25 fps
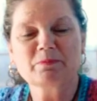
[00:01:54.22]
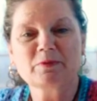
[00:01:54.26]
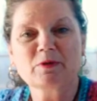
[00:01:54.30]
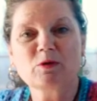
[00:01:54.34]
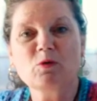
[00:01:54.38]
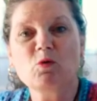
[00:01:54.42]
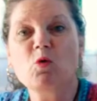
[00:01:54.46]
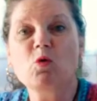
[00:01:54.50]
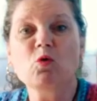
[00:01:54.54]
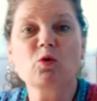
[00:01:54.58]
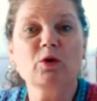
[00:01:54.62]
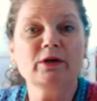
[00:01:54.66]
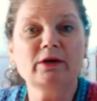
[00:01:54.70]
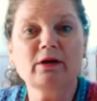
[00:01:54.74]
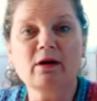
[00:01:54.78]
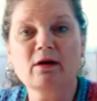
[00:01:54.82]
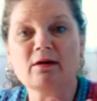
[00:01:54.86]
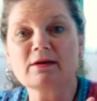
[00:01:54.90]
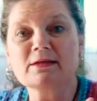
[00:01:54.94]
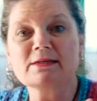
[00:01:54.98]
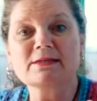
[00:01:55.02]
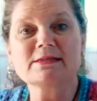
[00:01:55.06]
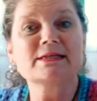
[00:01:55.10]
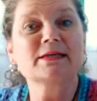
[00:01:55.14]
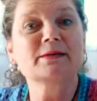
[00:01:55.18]

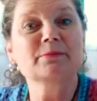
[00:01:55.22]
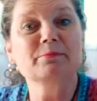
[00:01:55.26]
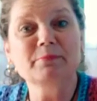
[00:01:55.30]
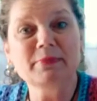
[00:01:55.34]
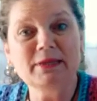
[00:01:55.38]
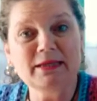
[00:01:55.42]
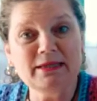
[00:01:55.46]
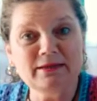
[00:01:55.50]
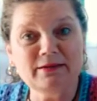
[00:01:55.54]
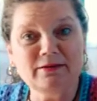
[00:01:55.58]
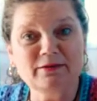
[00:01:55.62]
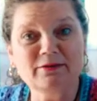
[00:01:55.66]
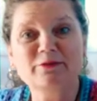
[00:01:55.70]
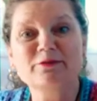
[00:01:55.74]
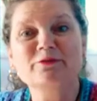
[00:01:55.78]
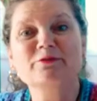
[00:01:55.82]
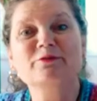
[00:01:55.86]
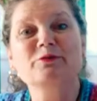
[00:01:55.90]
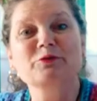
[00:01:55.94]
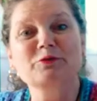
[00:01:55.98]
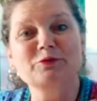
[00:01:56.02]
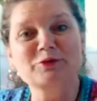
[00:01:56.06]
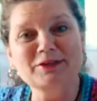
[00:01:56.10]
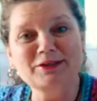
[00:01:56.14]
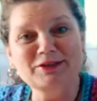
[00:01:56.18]
organizing me
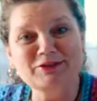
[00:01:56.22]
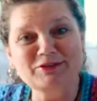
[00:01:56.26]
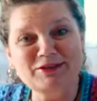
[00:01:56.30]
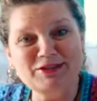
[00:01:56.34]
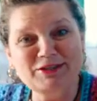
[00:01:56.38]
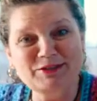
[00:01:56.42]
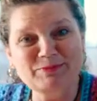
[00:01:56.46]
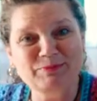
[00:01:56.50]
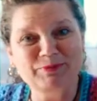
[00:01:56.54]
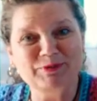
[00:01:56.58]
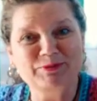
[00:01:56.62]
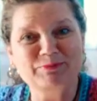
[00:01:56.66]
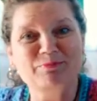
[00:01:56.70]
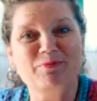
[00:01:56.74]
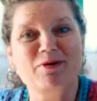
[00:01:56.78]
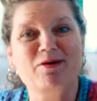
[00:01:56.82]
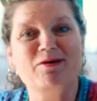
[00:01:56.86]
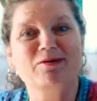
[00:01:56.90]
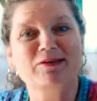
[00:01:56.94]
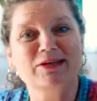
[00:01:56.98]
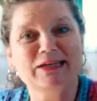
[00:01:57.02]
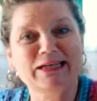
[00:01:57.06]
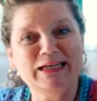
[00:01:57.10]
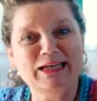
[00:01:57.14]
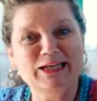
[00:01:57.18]
for the Christmas
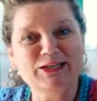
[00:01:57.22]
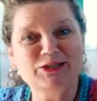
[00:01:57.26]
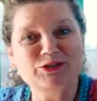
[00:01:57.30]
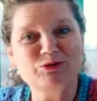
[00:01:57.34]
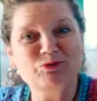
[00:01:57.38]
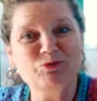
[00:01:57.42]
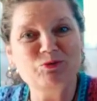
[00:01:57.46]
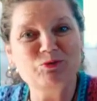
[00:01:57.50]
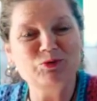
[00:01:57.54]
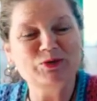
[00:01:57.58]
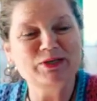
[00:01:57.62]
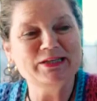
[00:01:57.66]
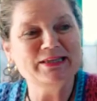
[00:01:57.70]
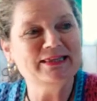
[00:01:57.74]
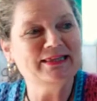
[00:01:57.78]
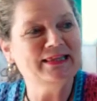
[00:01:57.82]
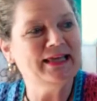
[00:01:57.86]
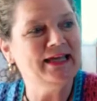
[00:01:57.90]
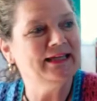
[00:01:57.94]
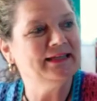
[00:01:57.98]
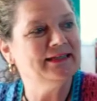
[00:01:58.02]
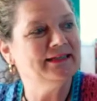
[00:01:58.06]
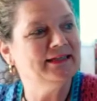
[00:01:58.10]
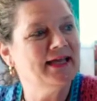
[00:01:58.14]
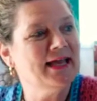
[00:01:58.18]
market, let's call it
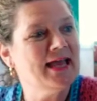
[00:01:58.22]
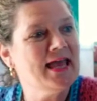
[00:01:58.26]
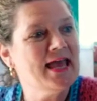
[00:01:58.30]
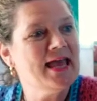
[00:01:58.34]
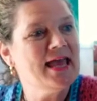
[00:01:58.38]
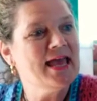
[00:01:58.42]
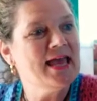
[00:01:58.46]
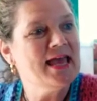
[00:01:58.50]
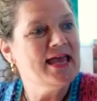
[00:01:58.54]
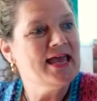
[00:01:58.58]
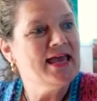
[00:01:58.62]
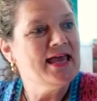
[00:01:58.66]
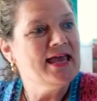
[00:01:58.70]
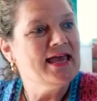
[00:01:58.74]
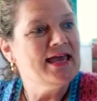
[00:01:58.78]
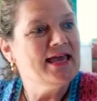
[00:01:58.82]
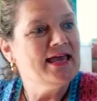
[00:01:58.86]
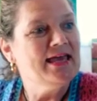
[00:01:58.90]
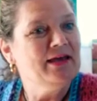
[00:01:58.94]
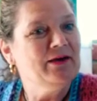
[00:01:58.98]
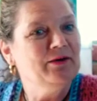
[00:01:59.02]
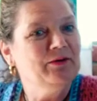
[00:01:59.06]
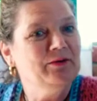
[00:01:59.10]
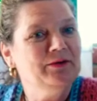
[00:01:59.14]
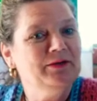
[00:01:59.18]
that.
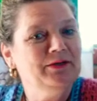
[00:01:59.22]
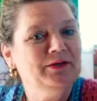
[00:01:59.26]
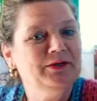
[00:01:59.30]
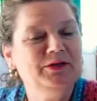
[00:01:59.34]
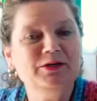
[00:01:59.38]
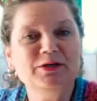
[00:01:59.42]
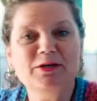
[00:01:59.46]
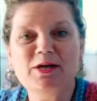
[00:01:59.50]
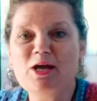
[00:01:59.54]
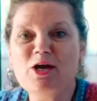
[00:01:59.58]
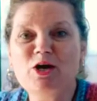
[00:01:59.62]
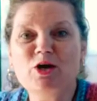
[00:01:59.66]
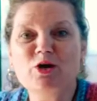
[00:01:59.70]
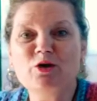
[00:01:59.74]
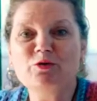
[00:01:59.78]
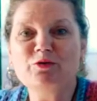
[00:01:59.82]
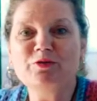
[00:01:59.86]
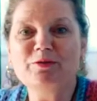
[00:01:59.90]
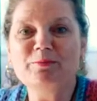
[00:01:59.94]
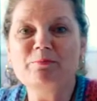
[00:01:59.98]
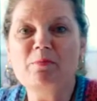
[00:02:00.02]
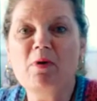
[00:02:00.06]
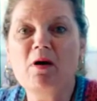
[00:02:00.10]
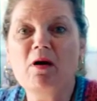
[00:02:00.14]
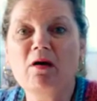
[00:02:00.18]

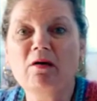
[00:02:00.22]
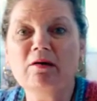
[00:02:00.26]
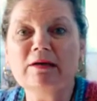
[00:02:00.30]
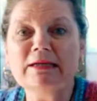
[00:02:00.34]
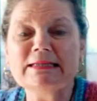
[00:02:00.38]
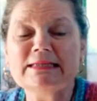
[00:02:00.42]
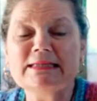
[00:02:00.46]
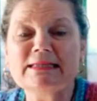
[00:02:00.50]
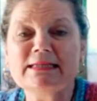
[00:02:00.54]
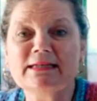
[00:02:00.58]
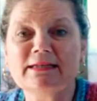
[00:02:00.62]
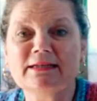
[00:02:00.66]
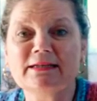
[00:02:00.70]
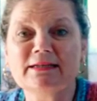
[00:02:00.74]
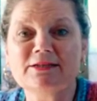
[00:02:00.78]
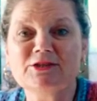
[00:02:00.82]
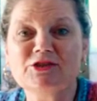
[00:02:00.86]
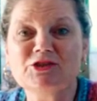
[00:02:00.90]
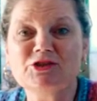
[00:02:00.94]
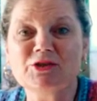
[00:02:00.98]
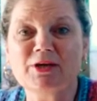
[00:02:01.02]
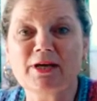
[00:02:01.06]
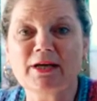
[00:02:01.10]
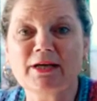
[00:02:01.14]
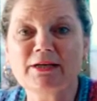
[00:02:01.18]
No, the market's gonna
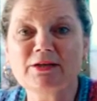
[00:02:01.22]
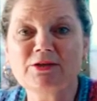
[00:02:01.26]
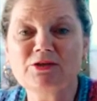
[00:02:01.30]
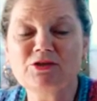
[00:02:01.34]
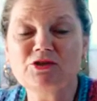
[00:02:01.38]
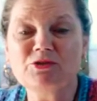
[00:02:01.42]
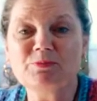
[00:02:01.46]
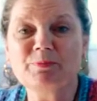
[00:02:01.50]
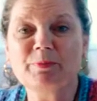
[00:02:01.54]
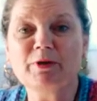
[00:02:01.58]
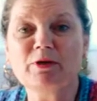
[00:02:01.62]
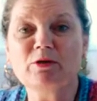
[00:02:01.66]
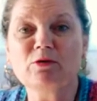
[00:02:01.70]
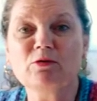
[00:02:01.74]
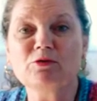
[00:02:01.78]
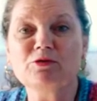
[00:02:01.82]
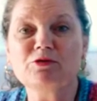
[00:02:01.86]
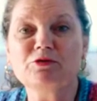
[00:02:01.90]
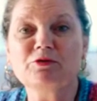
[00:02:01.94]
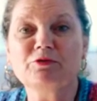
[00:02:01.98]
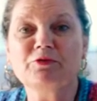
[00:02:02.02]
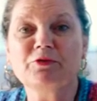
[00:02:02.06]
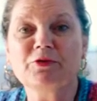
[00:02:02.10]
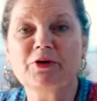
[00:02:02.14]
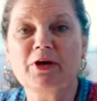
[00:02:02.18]
change
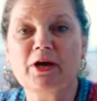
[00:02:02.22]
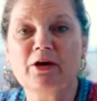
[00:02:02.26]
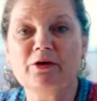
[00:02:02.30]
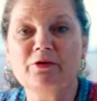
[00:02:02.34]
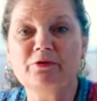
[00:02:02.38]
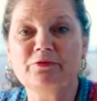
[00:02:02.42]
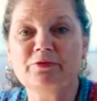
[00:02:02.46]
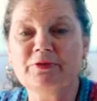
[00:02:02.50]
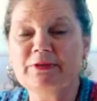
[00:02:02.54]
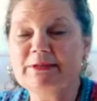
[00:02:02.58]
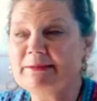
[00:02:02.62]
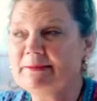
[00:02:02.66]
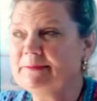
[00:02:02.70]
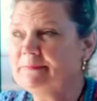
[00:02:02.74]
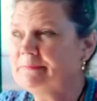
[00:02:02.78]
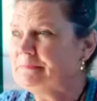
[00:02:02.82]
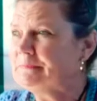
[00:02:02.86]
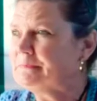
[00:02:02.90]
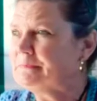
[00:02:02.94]
because of COVID.